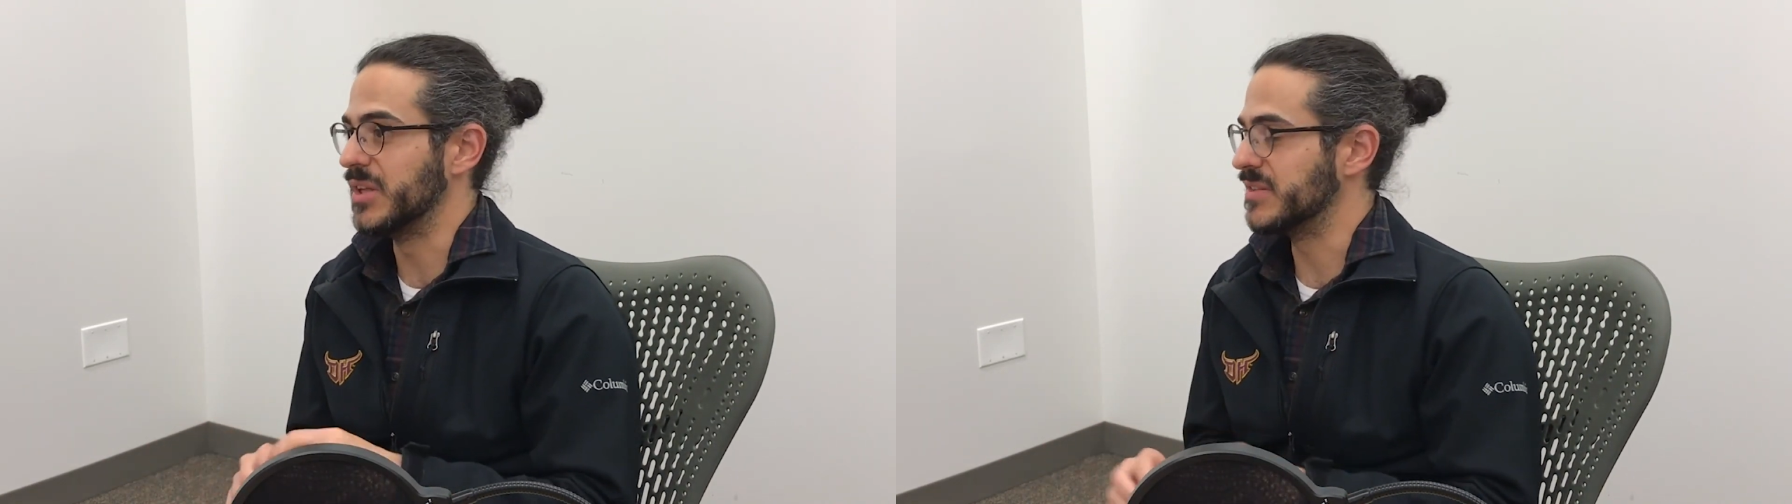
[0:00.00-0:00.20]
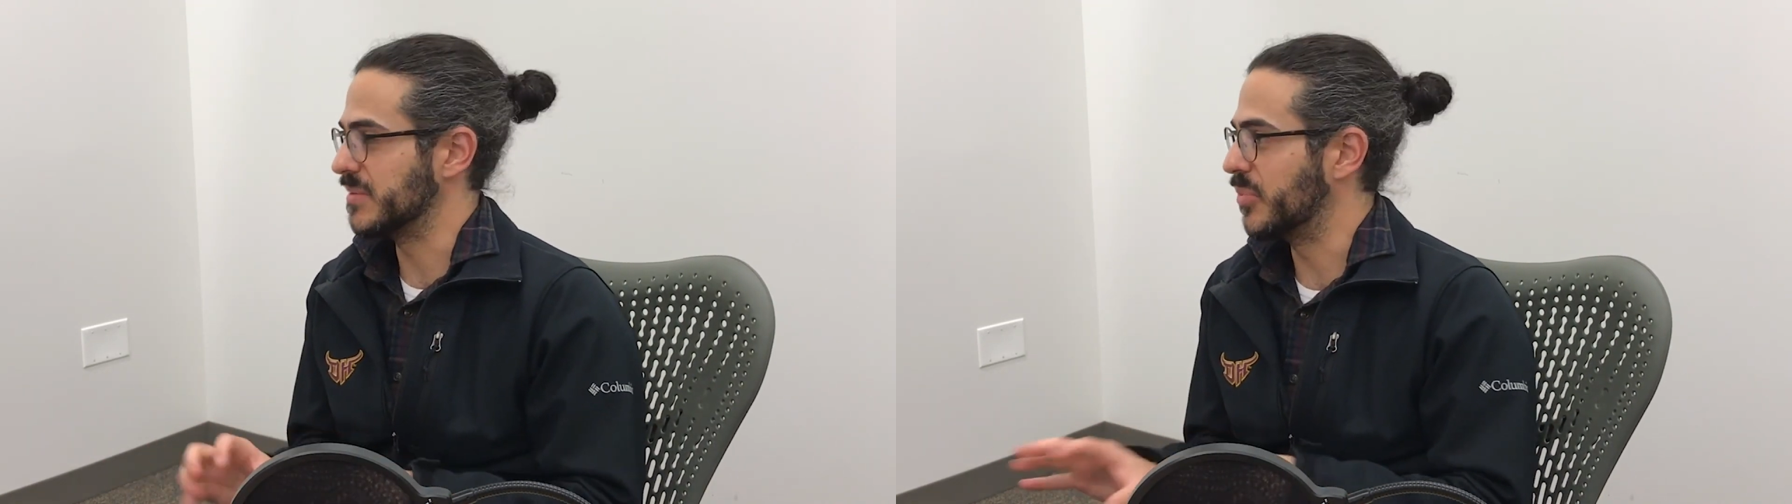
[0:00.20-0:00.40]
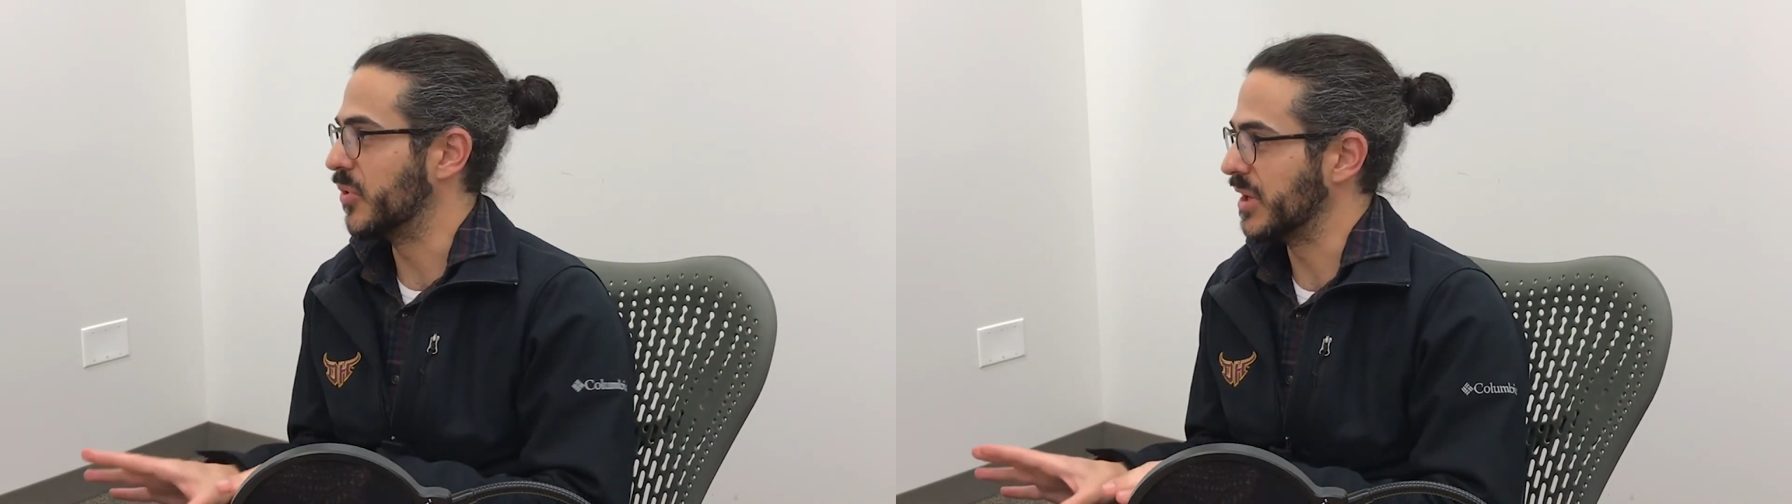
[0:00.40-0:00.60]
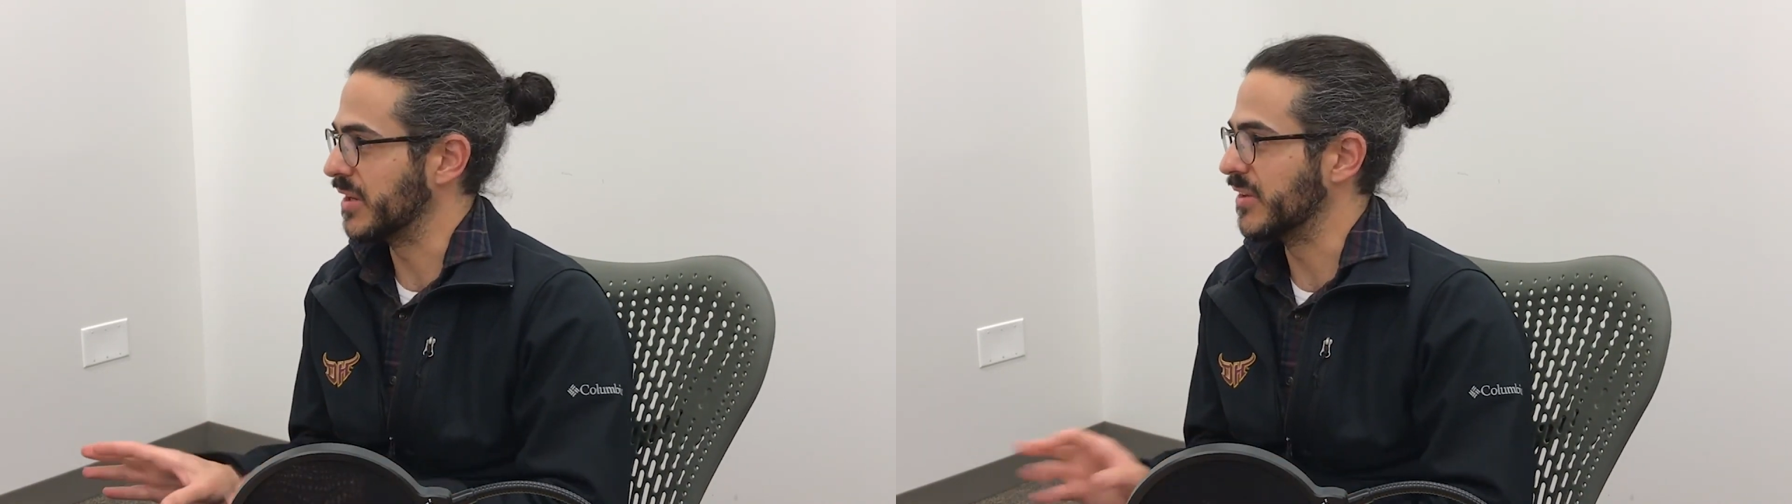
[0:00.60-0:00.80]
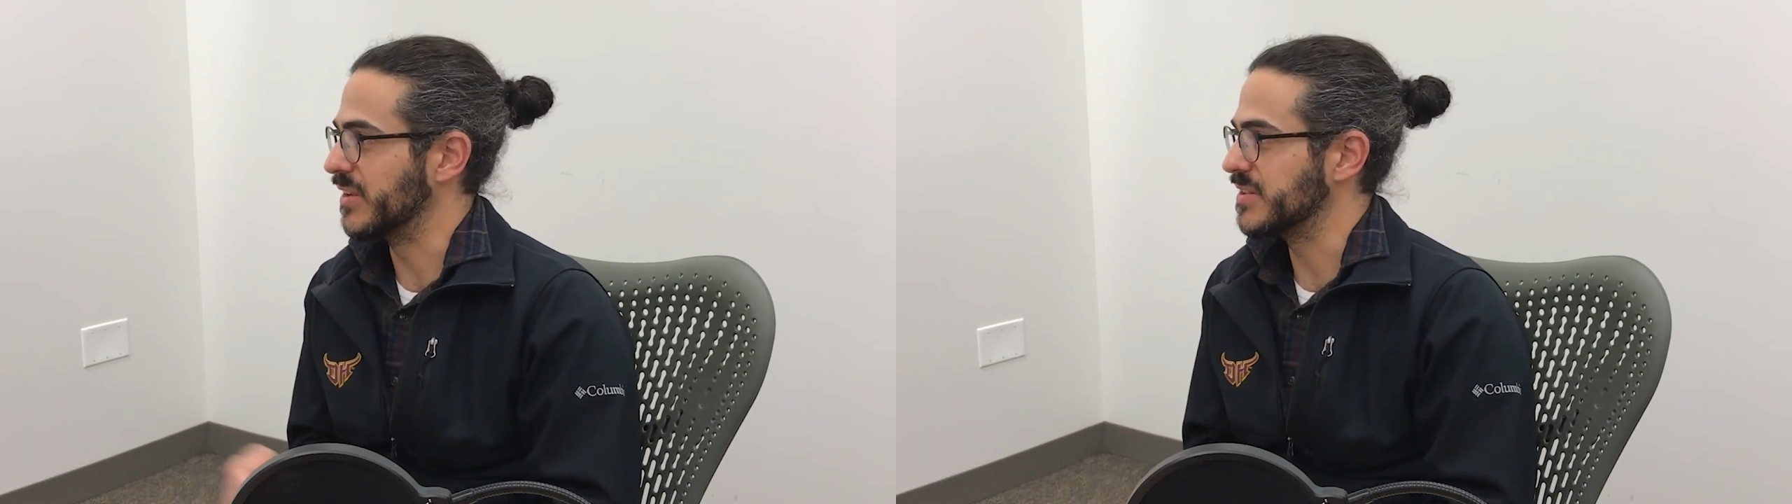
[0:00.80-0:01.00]
be
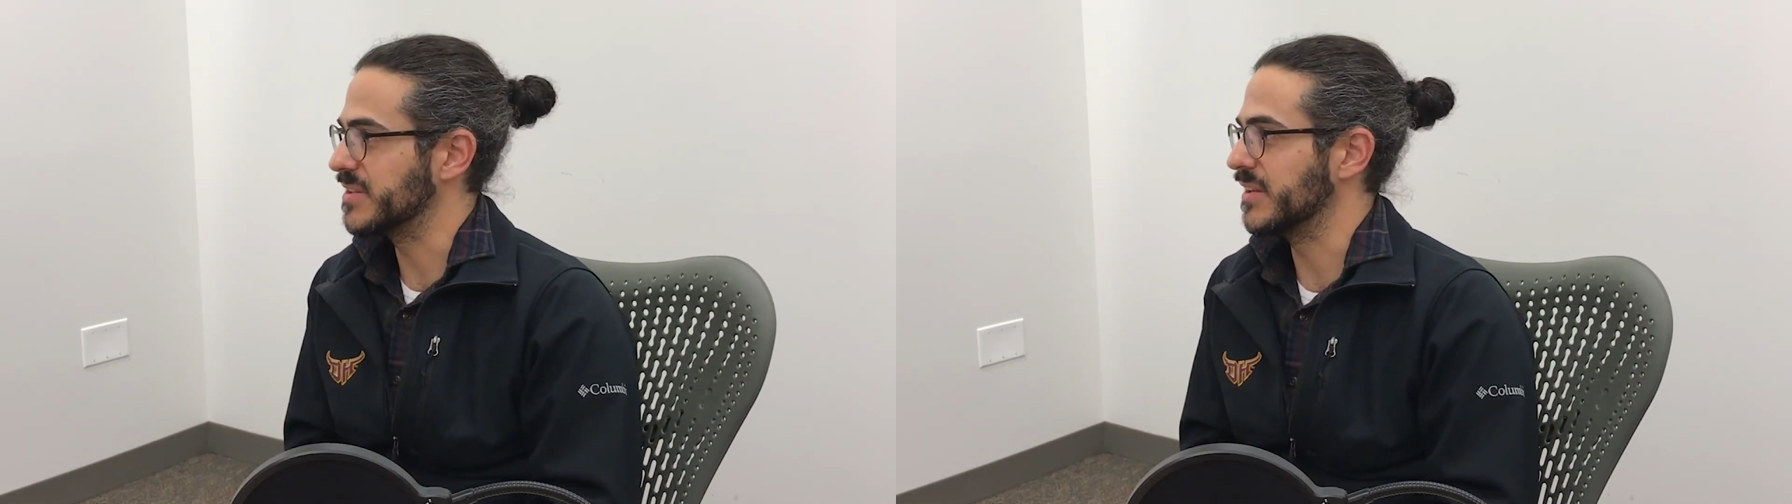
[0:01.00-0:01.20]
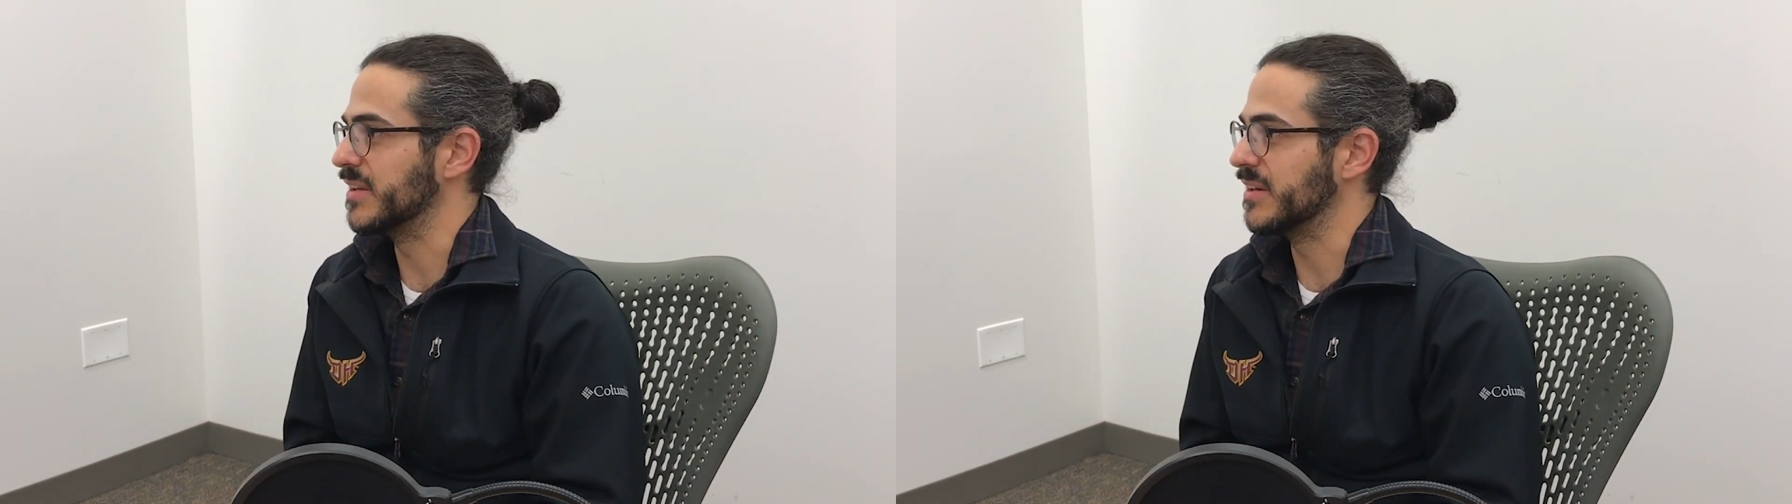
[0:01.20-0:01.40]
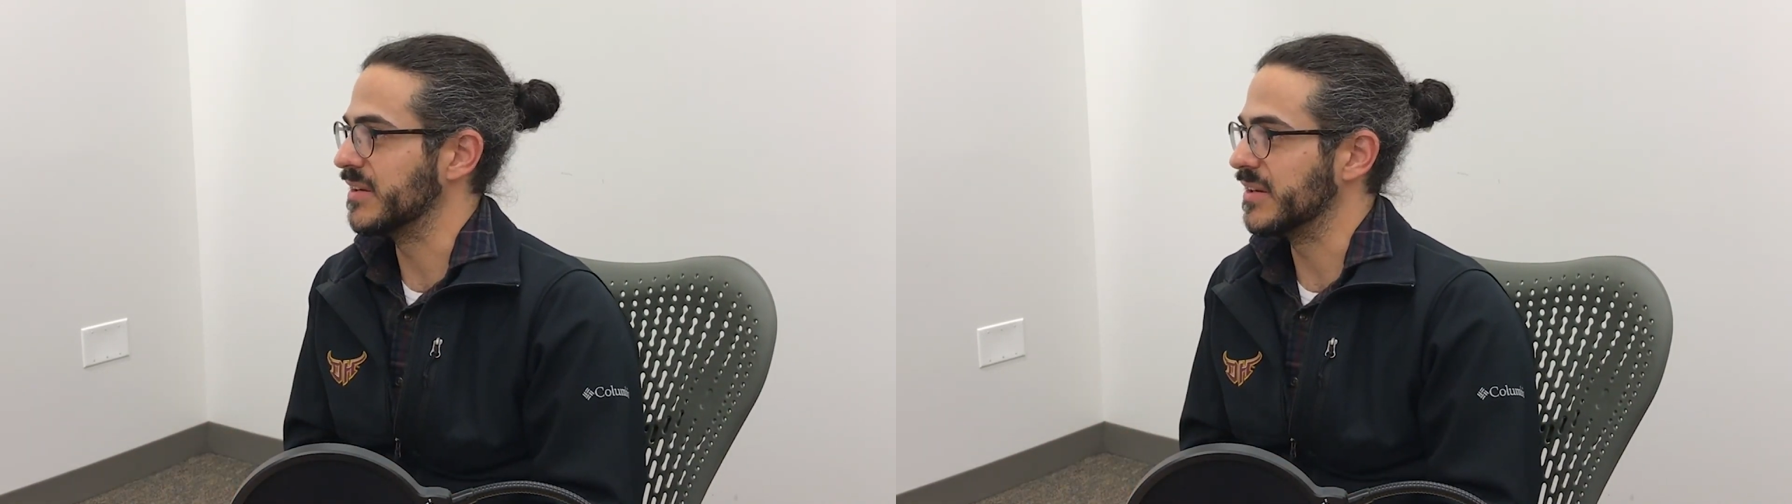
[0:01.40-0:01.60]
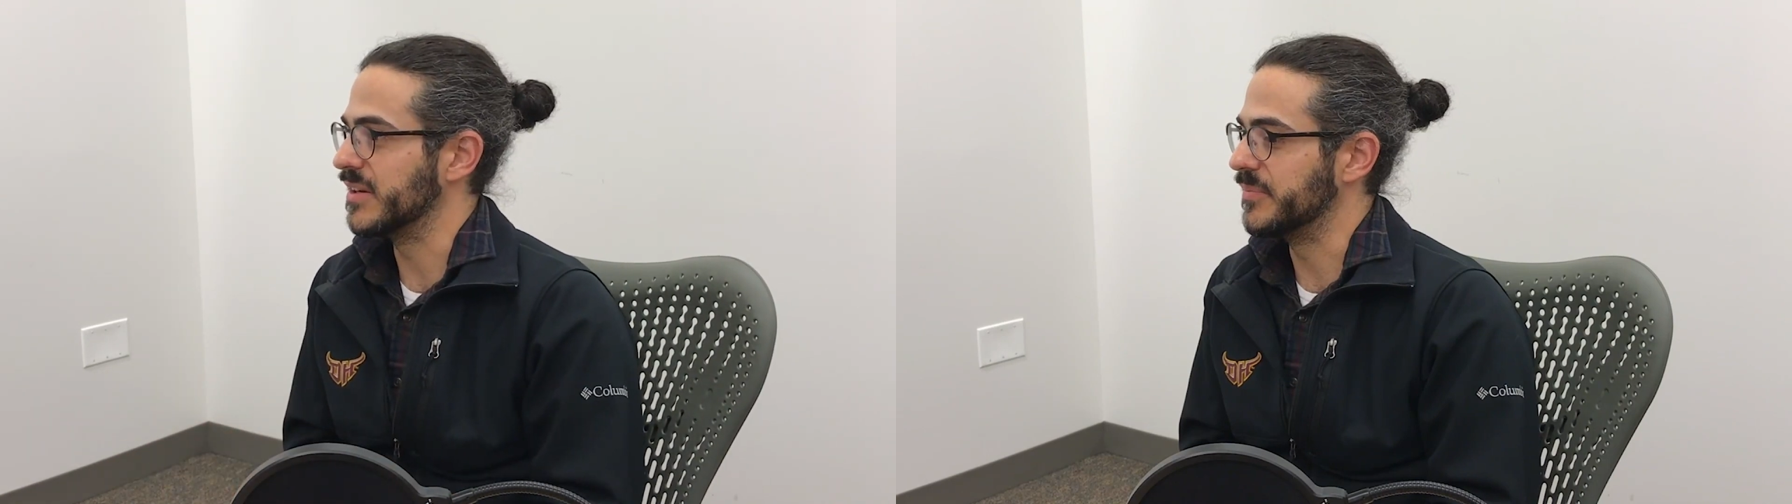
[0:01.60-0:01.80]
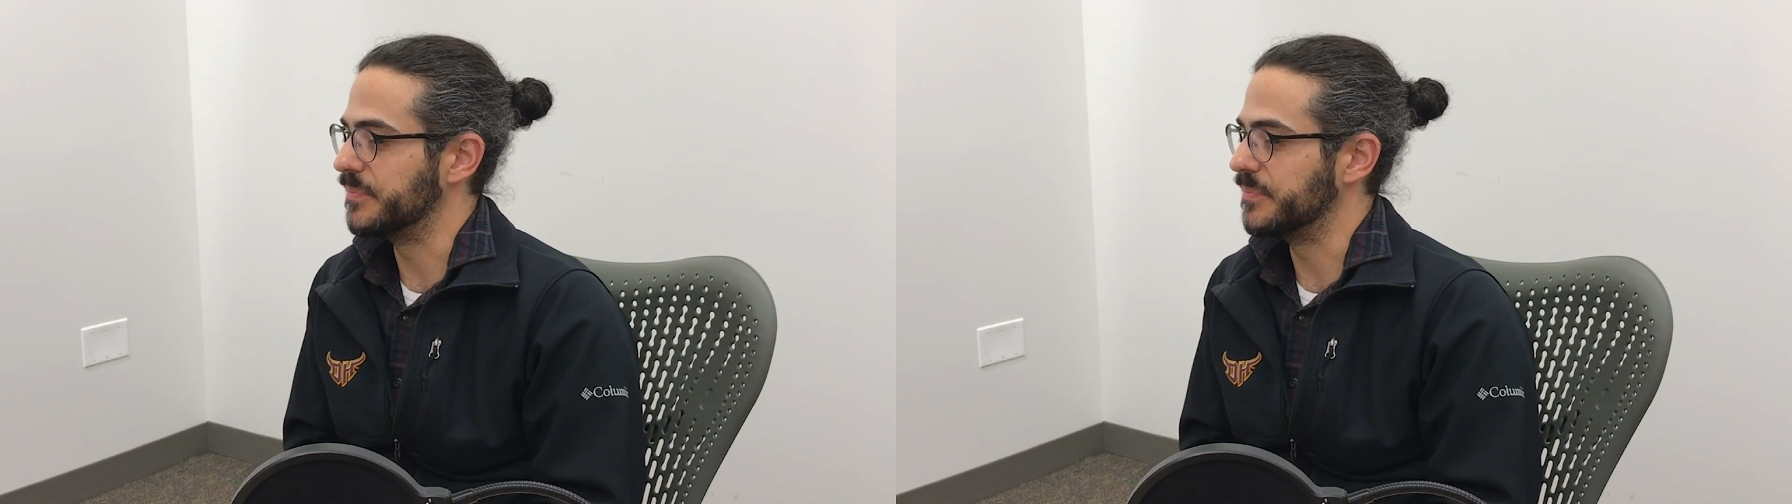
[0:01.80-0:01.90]
supporting this, and